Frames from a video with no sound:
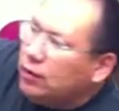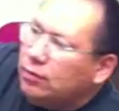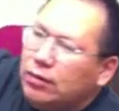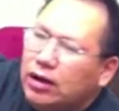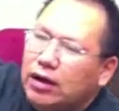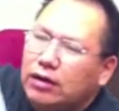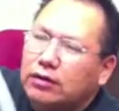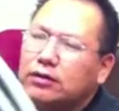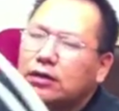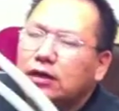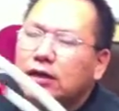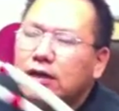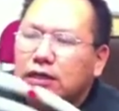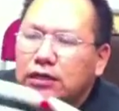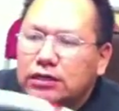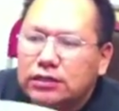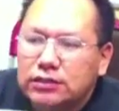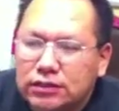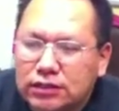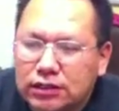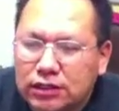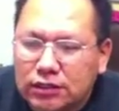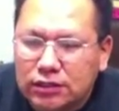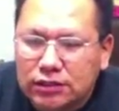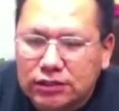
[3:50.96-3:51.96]
about is
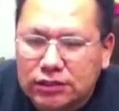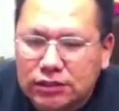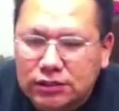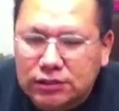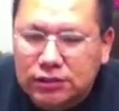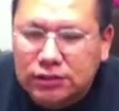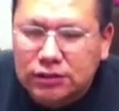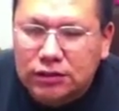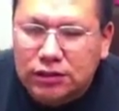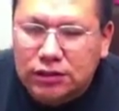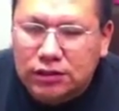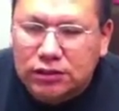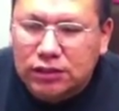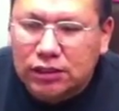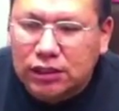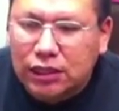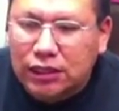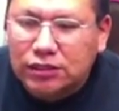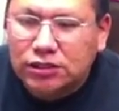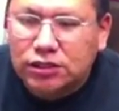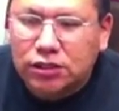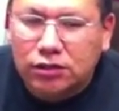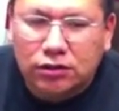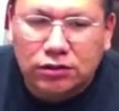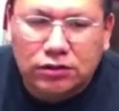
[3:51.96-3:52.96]
there's
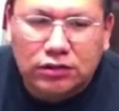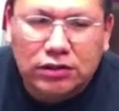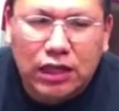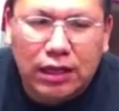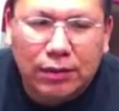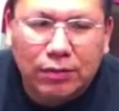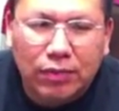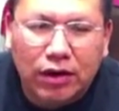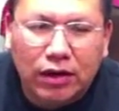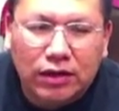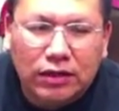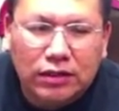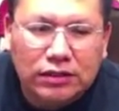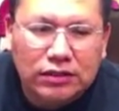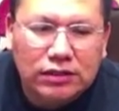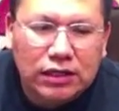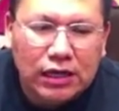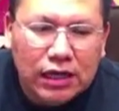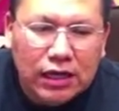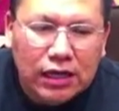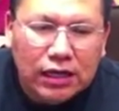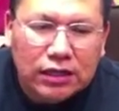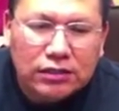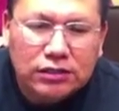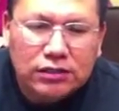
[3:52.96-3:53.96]
electrical tape on these,
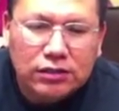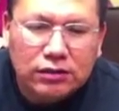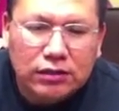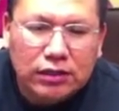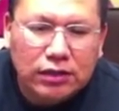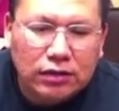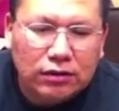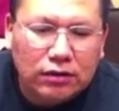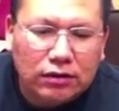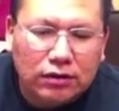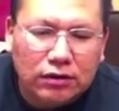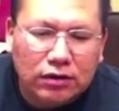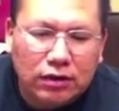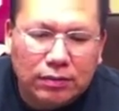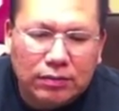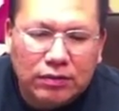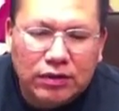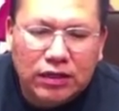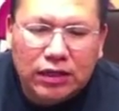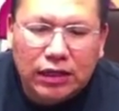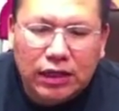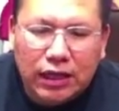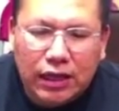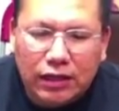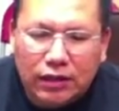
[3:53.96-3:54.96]
so they'll grip
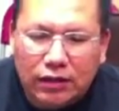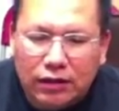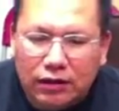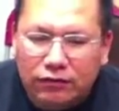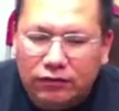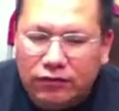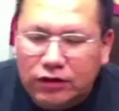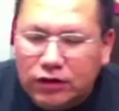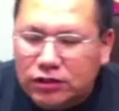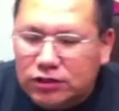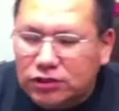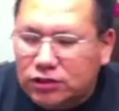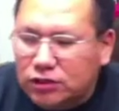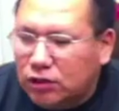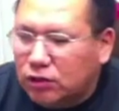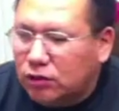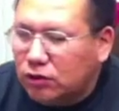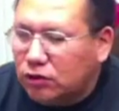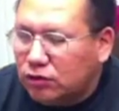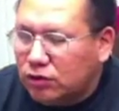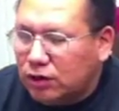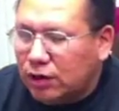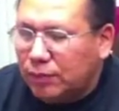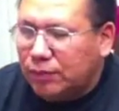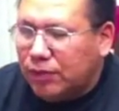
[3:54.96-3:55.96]
together. If there's no
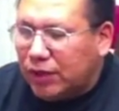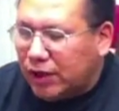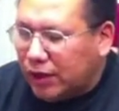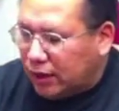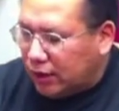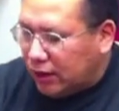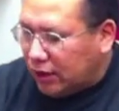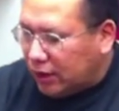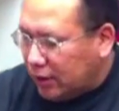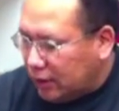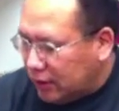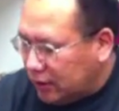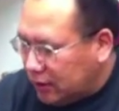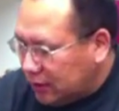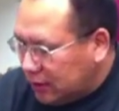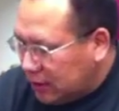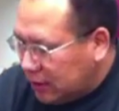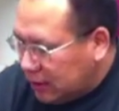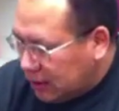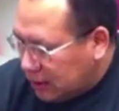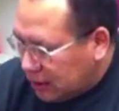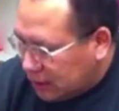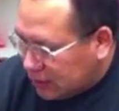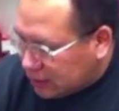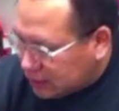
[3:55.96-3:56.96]
grip at all,
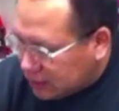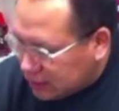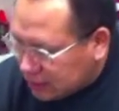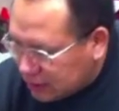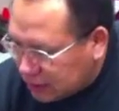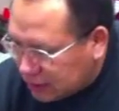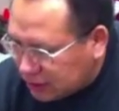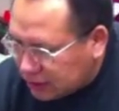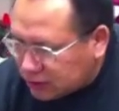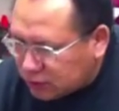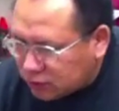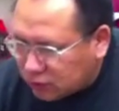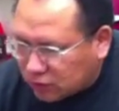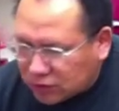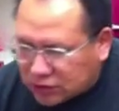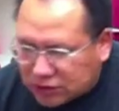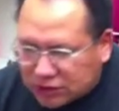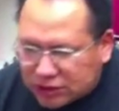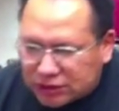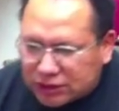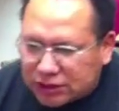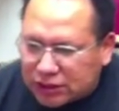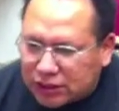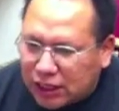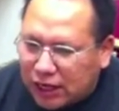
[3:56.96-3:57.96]
this will
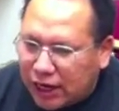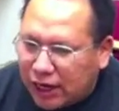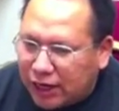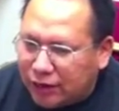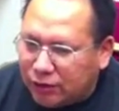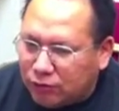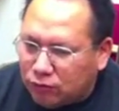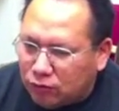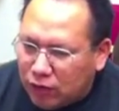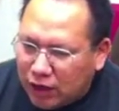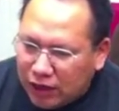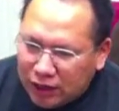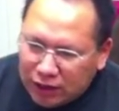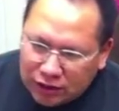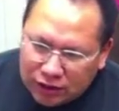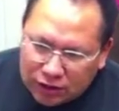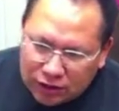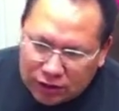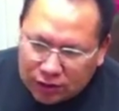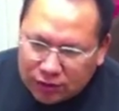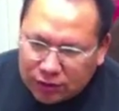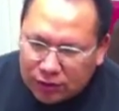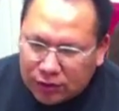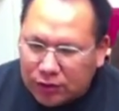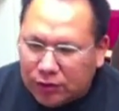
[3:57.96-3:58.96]
slide right
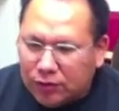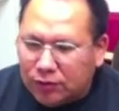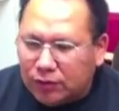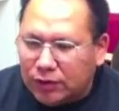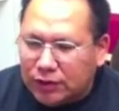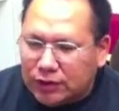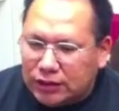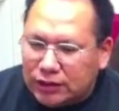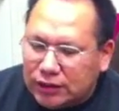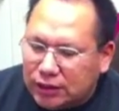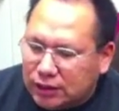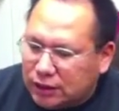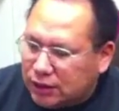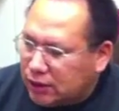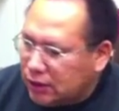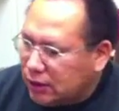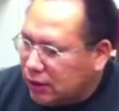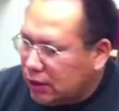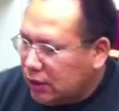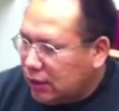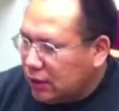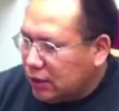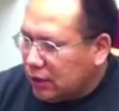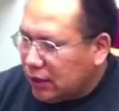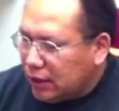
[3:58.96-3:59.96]
through it.
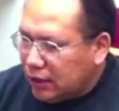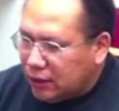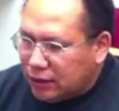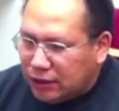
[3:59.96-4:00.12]
Okay,